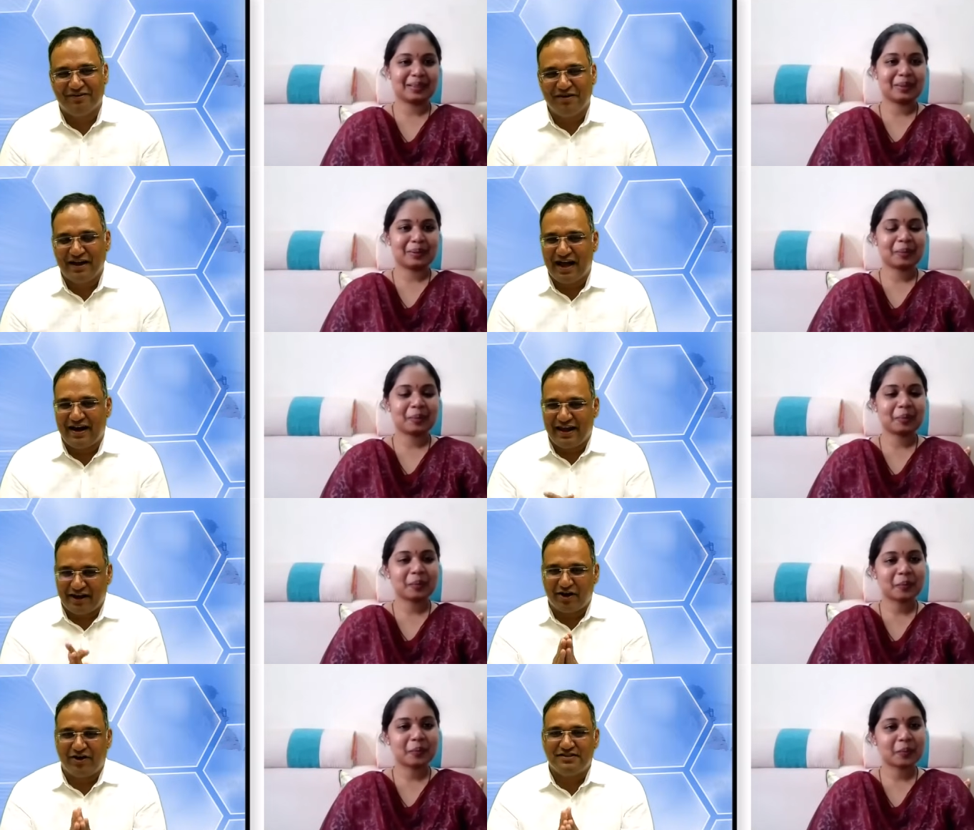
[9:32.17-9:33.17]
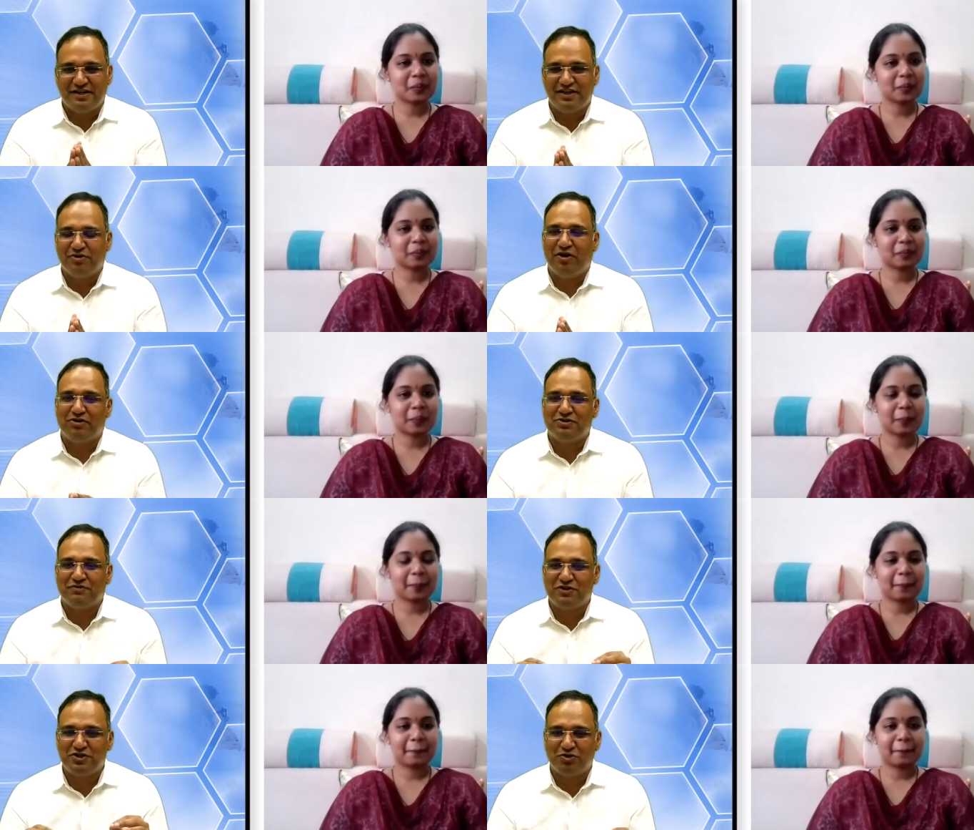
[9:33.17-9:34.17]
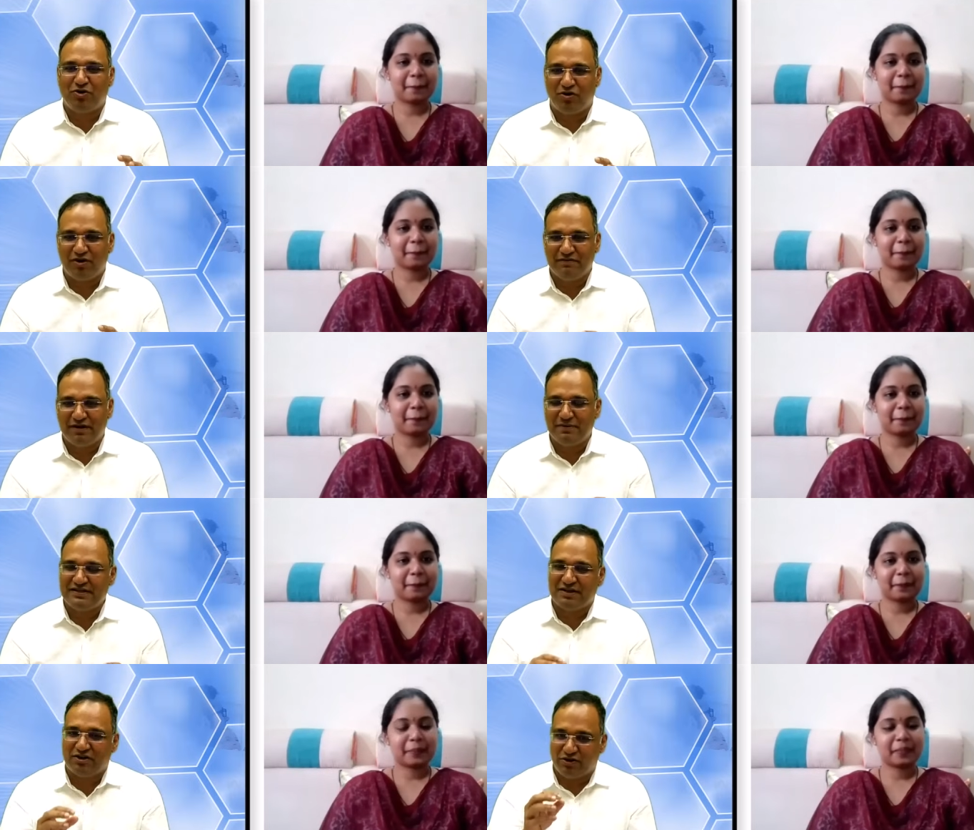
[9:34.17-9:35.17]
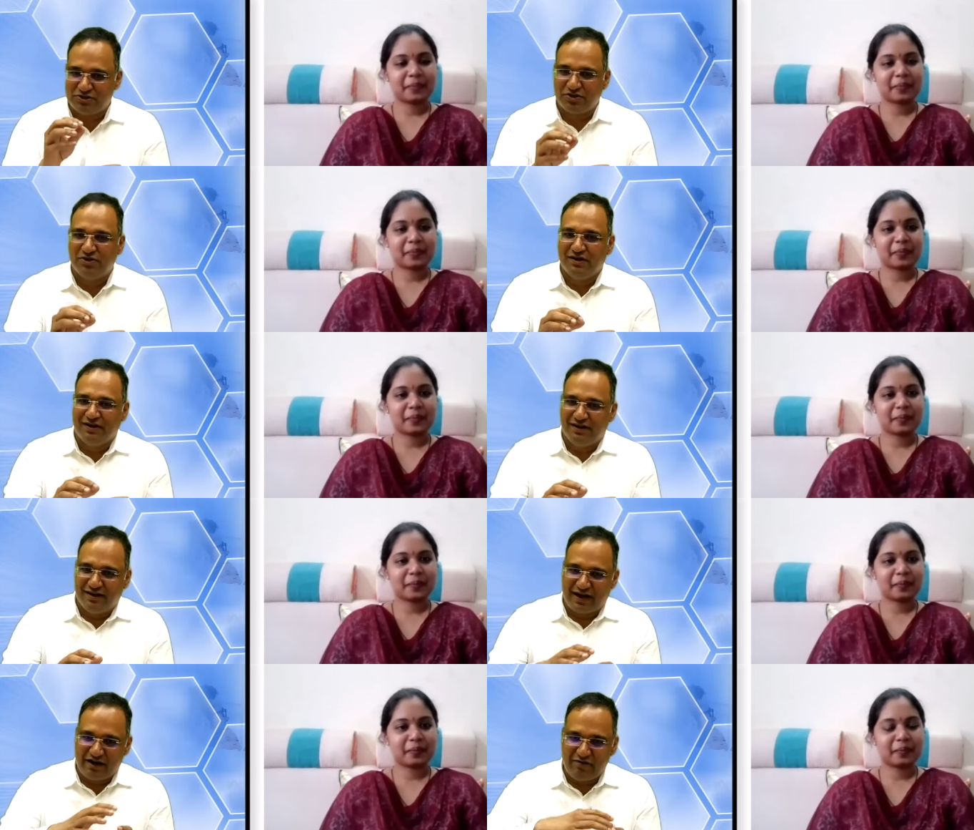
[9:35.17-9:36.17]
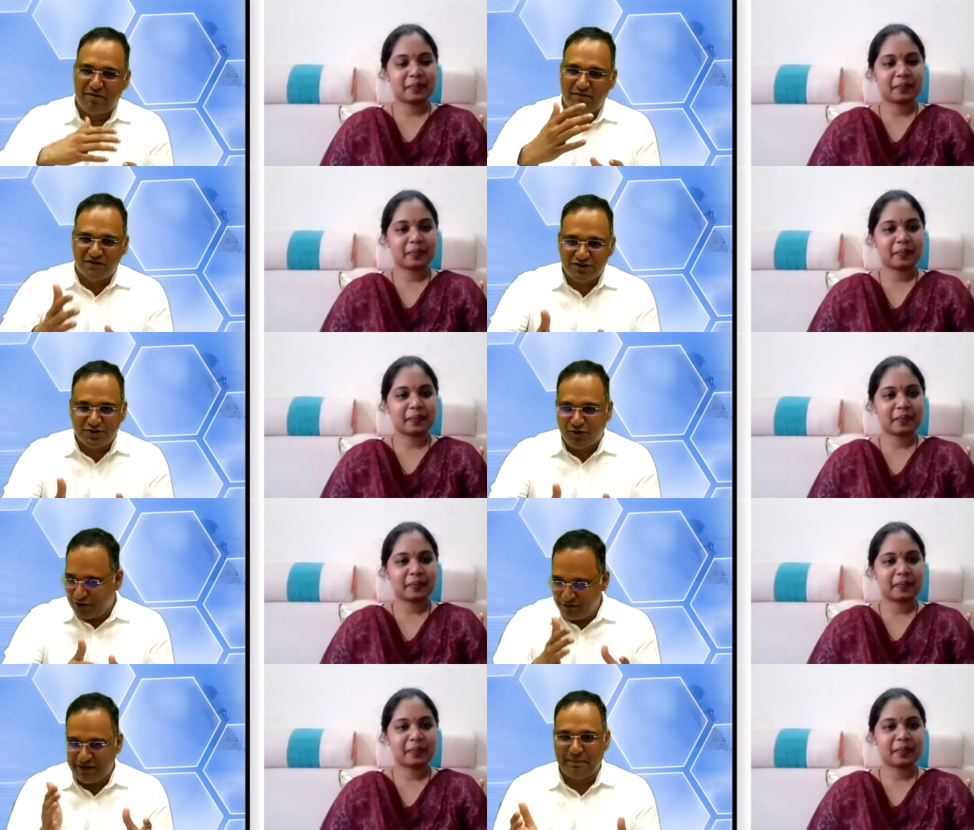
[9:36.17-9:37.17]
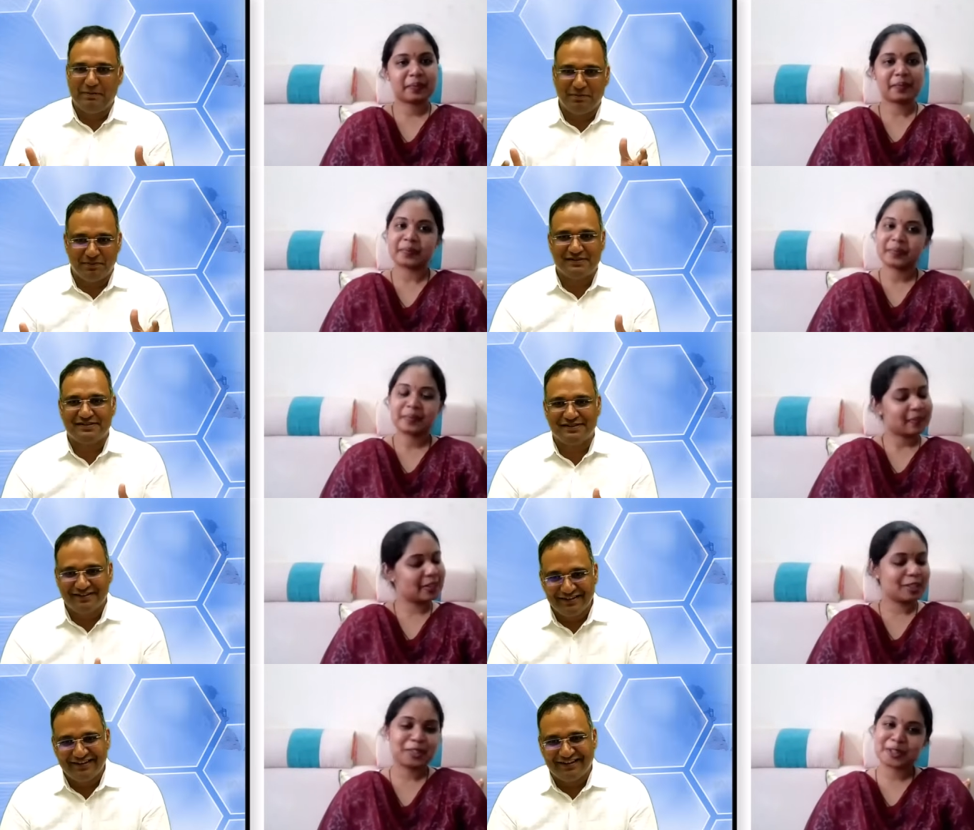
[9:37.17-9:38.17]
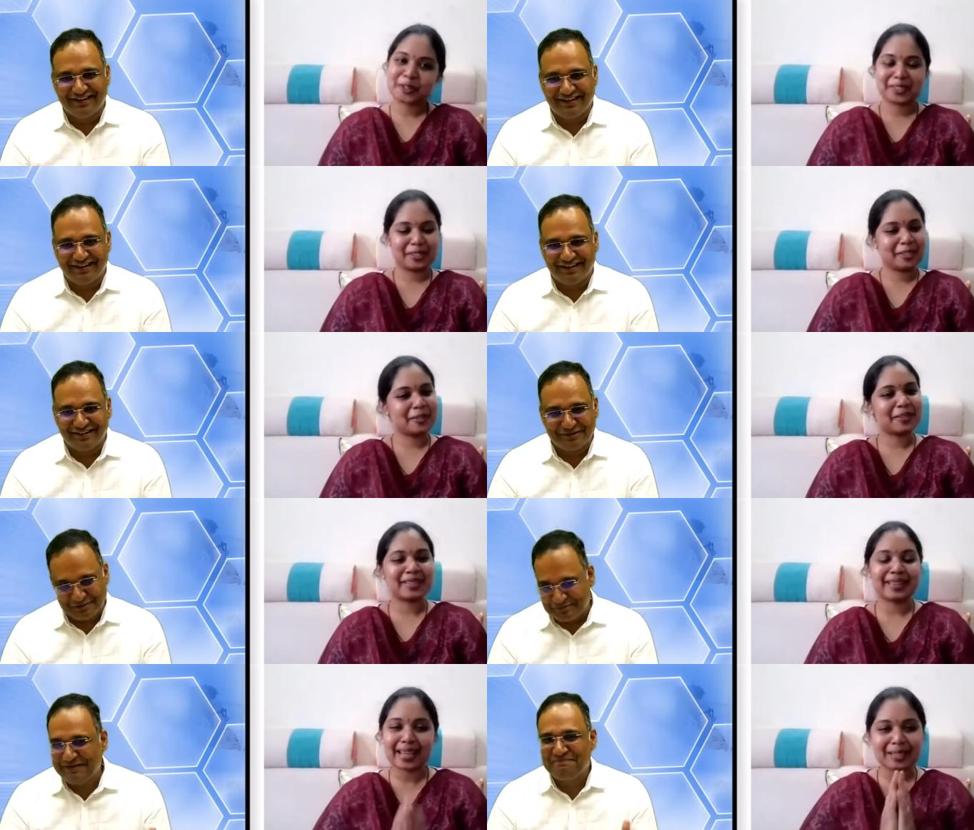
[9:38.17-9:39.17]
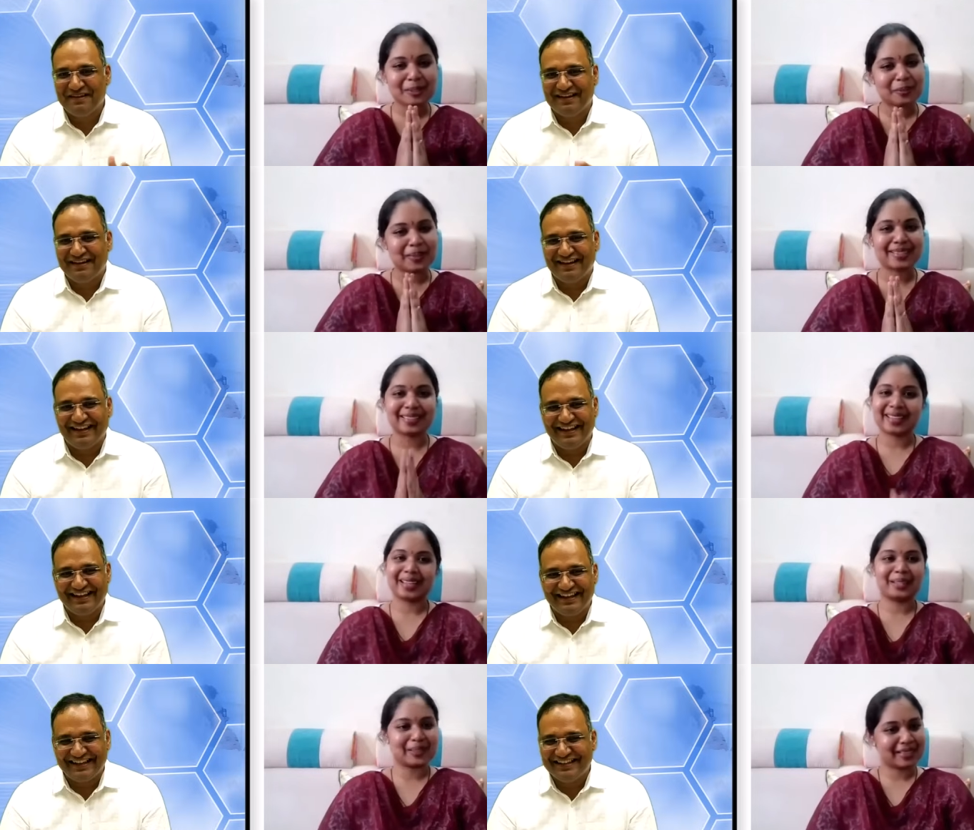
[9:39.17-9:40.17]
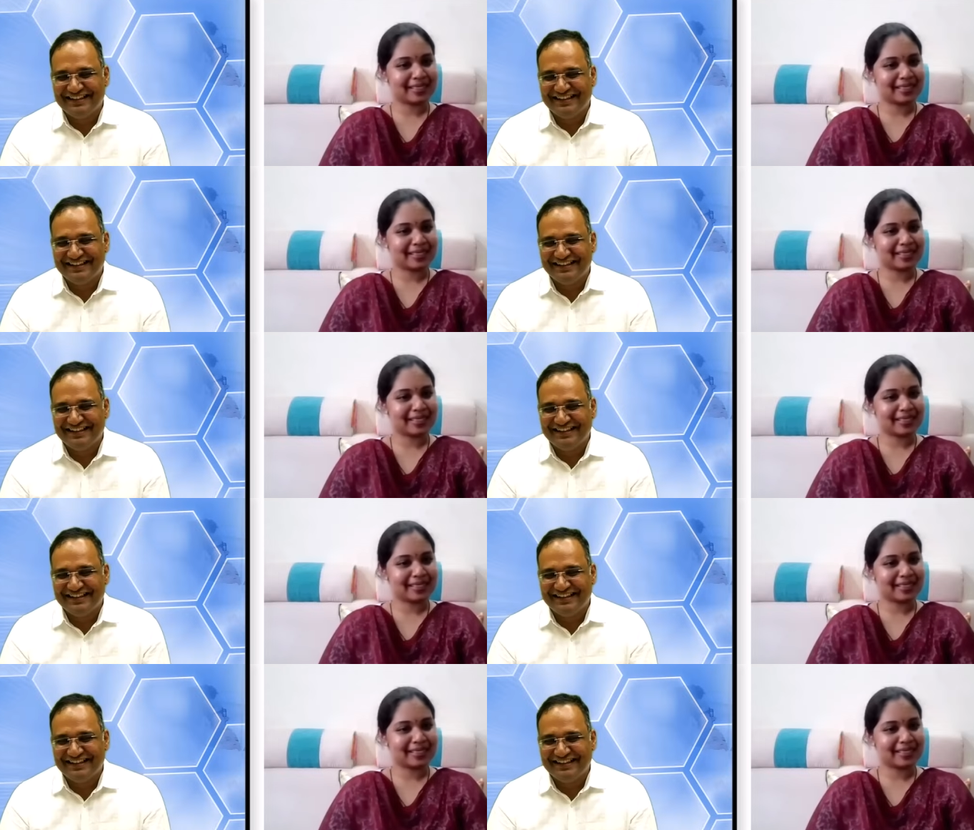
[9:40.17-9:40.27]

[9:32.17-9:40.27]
Speaker 1: uh, and i congratulate you and also wish you all the very best and also uh, convey my wishes to all your family members.
Speaker 2: Sure, sir. Sure, sir. Thank you so much. Thank you.